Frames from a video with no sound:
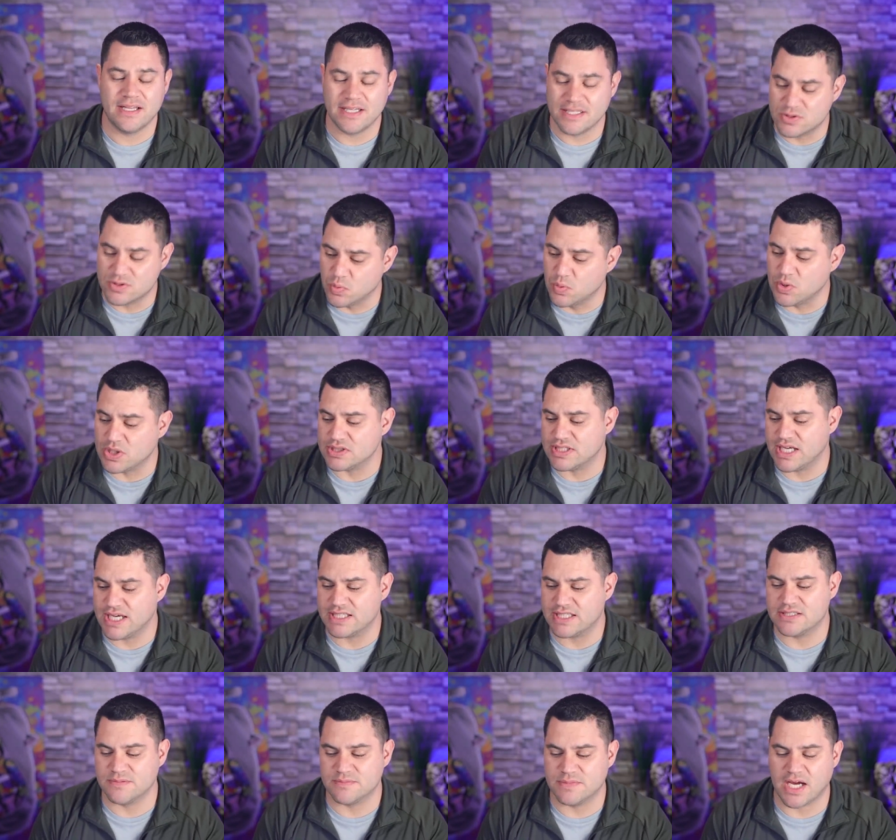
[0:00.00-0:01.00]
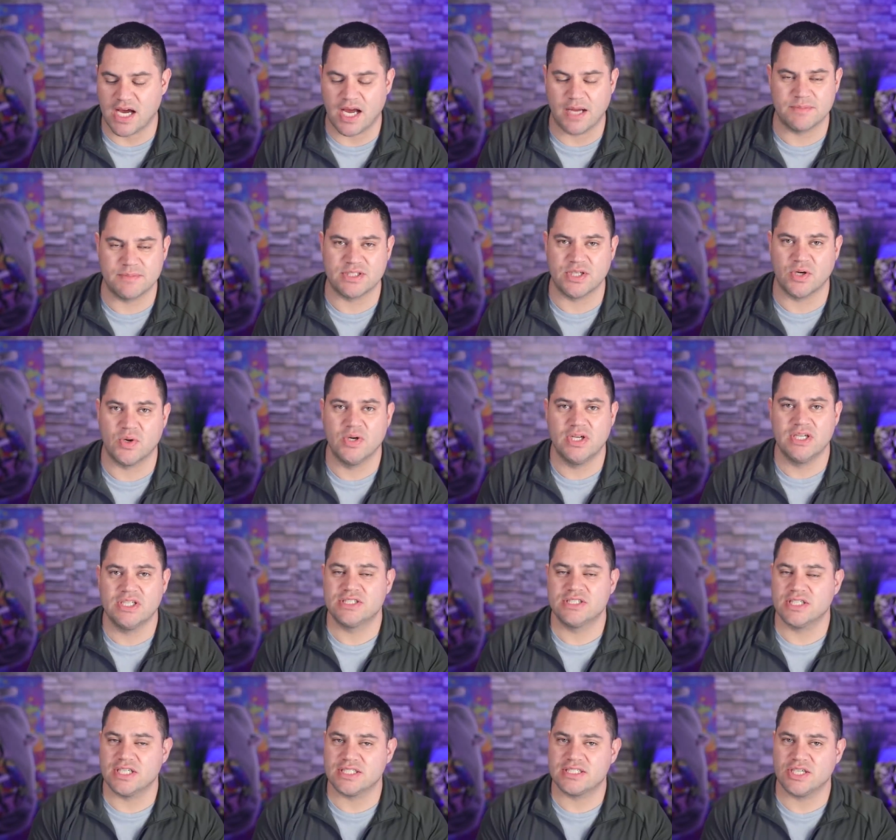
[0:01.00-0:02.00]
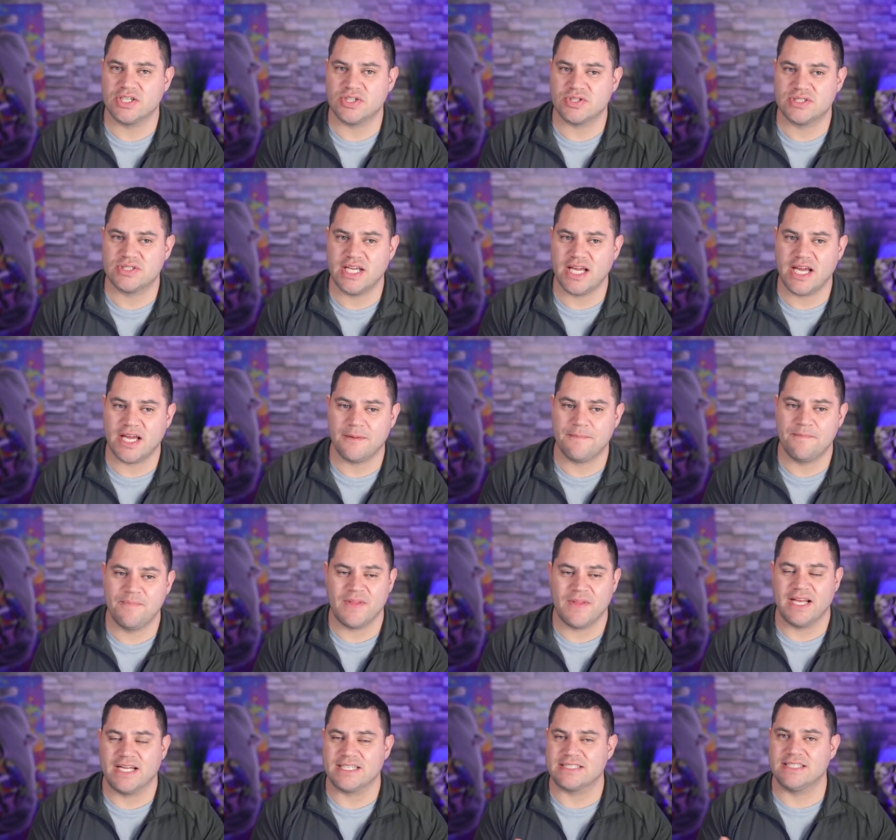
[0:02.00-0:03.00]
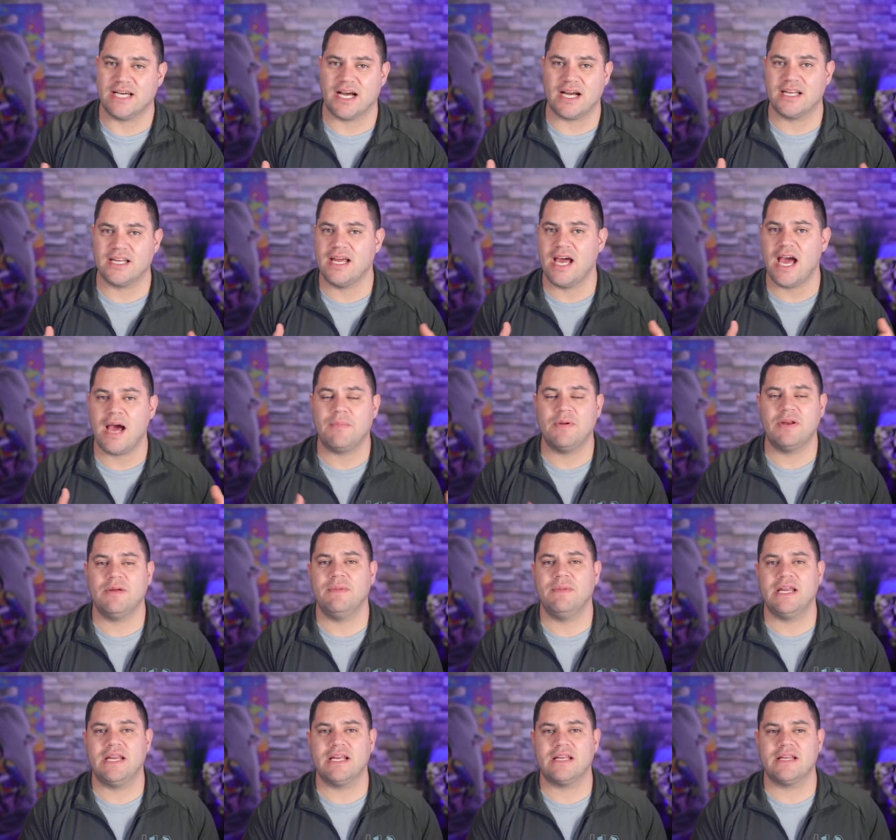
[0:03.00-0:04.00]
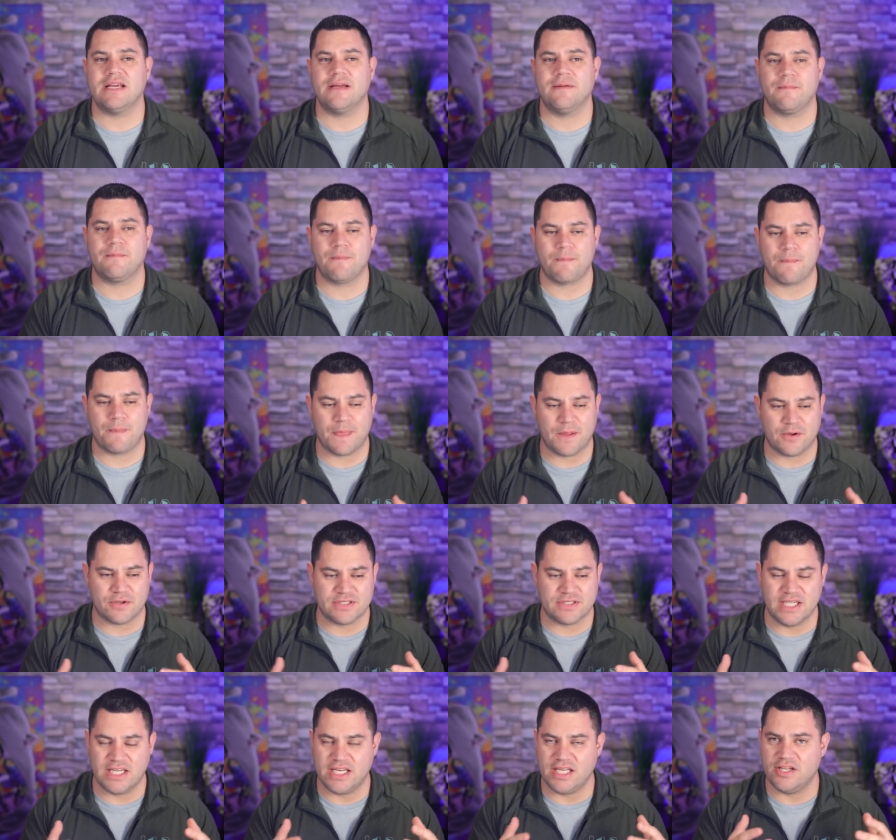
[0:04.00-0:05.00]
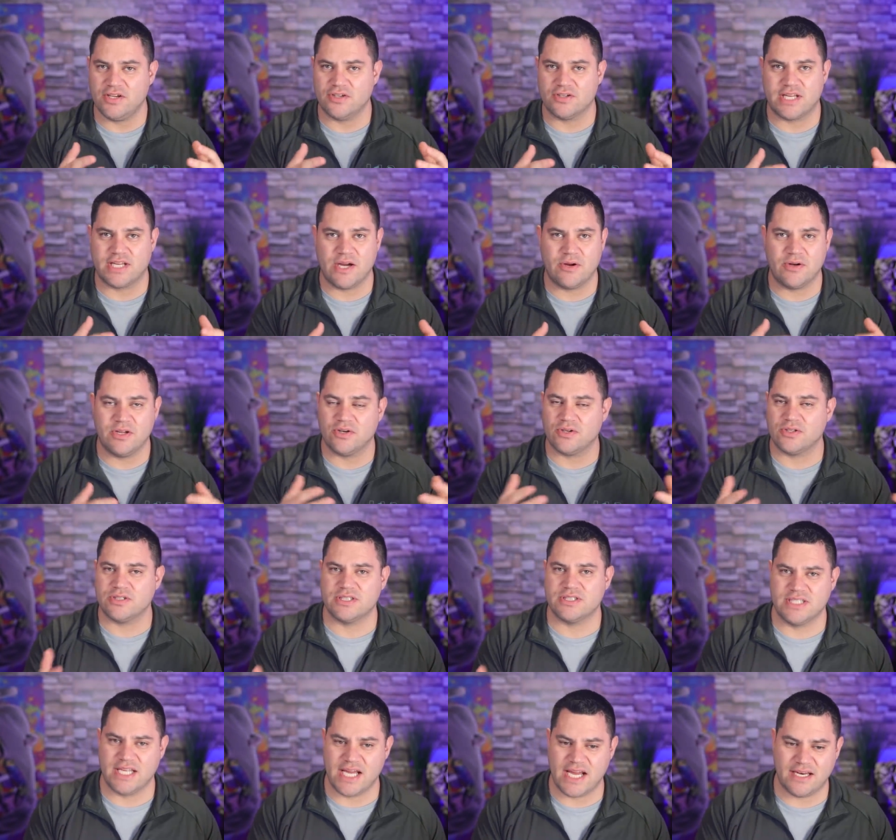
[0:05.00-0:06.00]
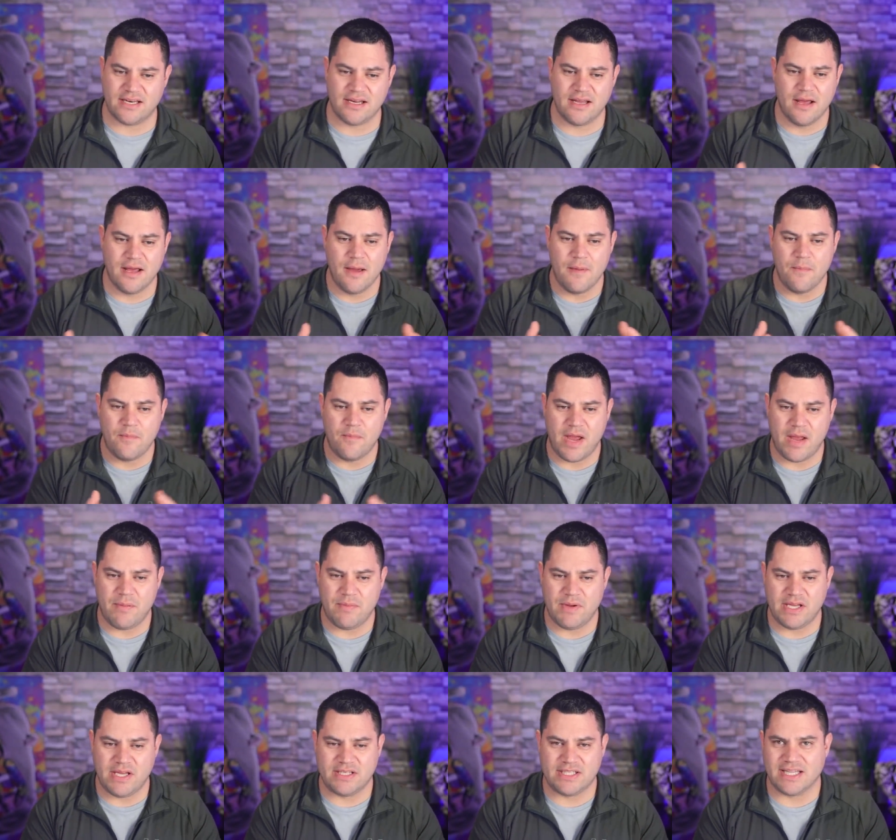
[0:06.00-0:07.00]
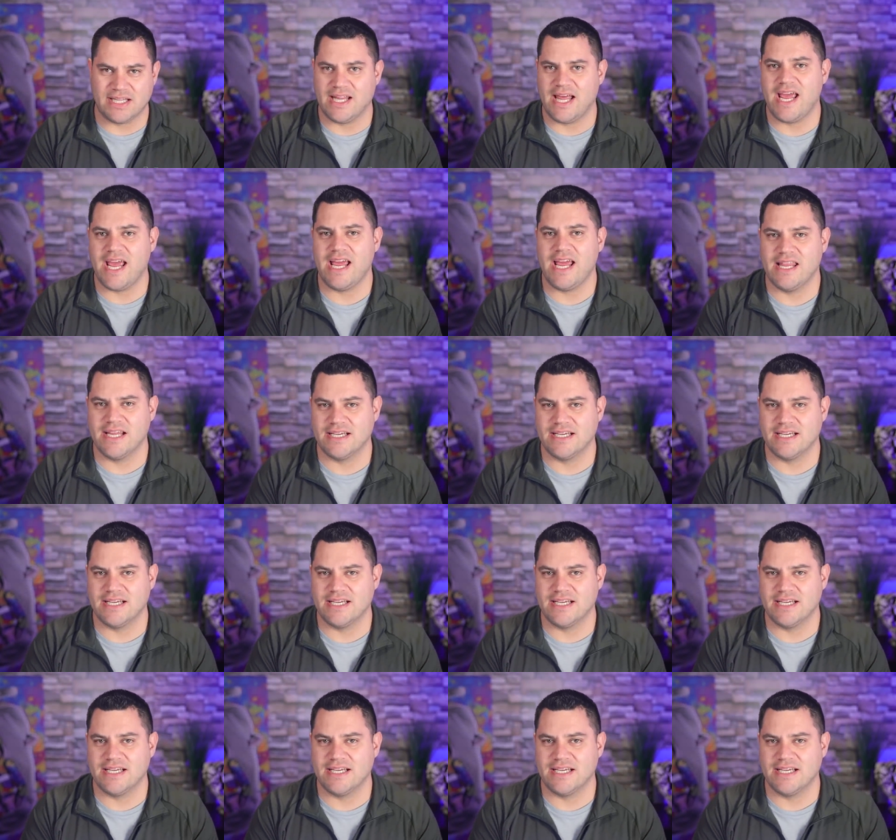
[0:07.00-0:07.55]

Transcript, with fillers: This will take some time. So just understand it's not going to happen immediately. Your city, your county, your state may be delaying